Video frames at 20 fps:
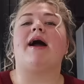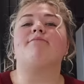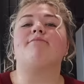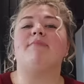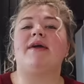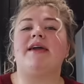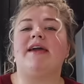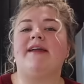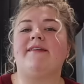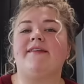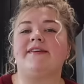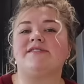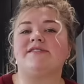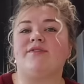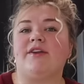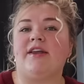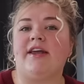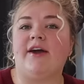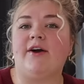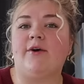I'm making this
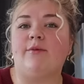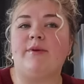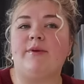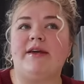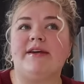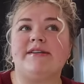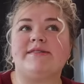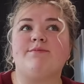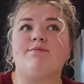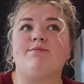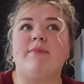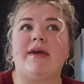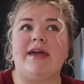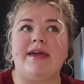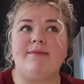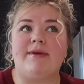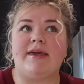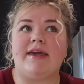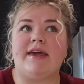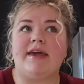video because
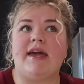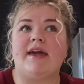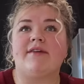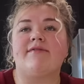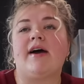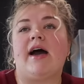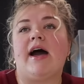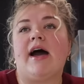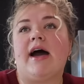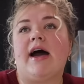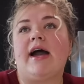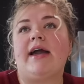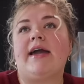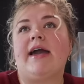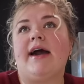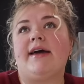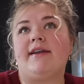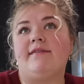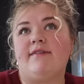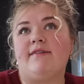maybe if I
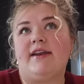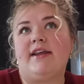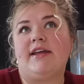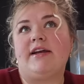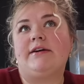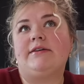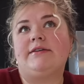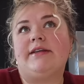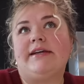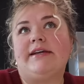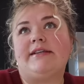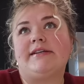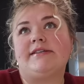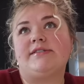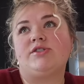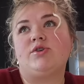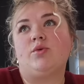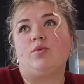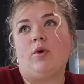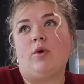had a video like
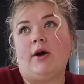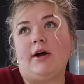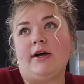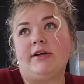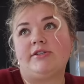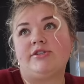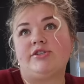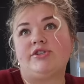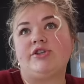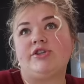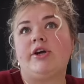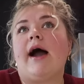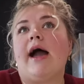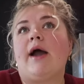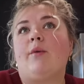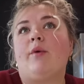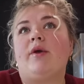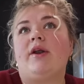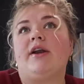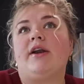this to watch,
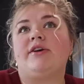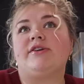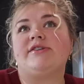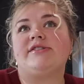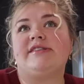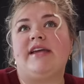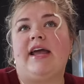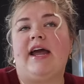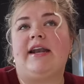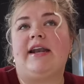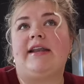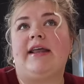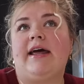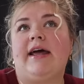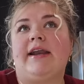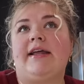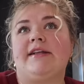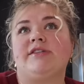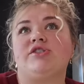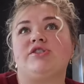I would understand
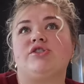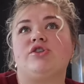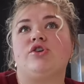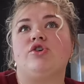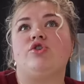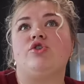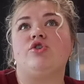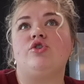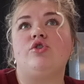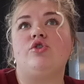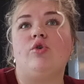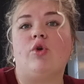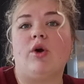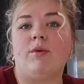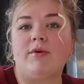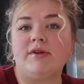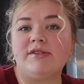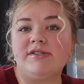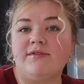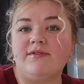that it's
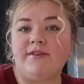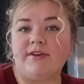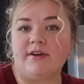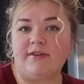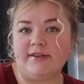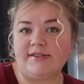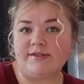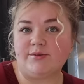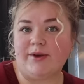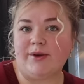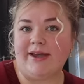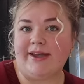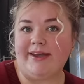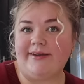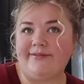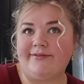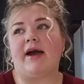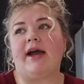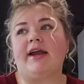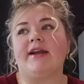normal to feel this
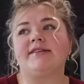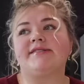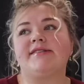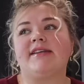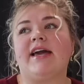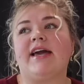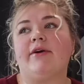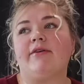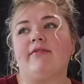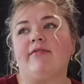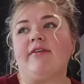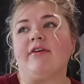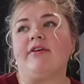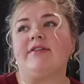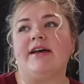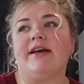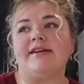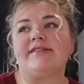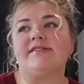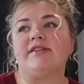way. I just think I would feel
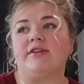less